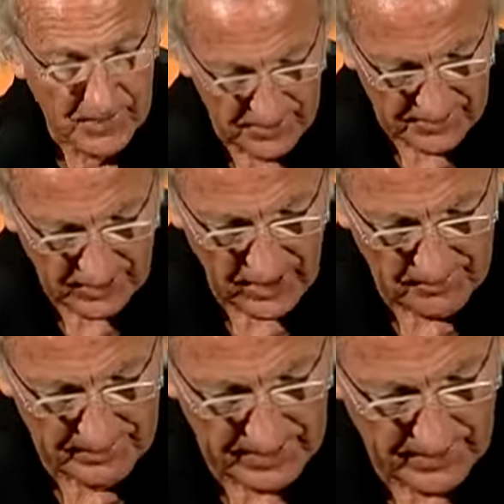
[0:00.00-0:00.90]
In
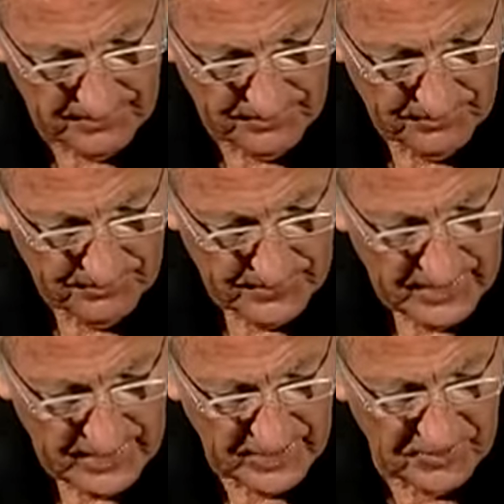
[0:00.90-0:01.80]
Colombia,
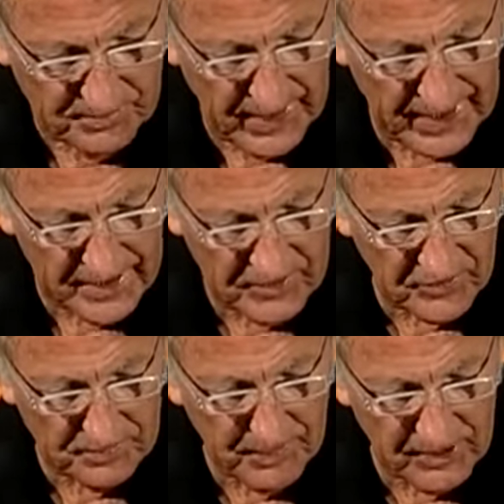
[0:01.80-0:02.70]
he is
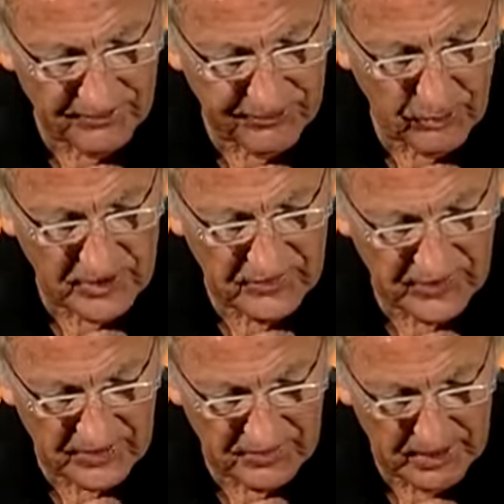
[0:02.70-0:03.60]
planning to spend
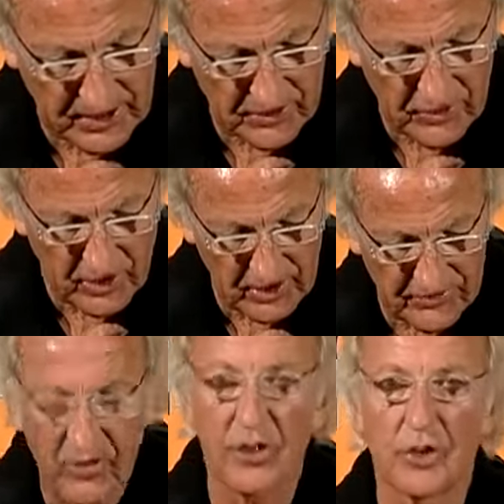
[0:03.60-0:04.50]
$46 million
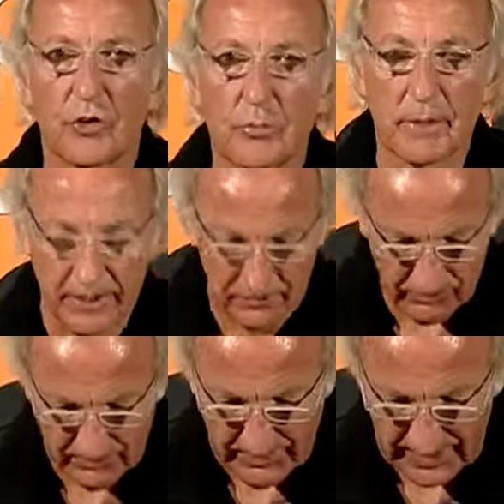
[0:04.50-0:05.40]
on a new
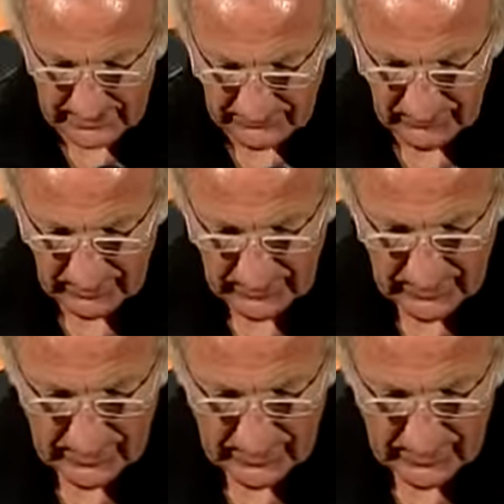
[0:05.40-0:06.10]
military base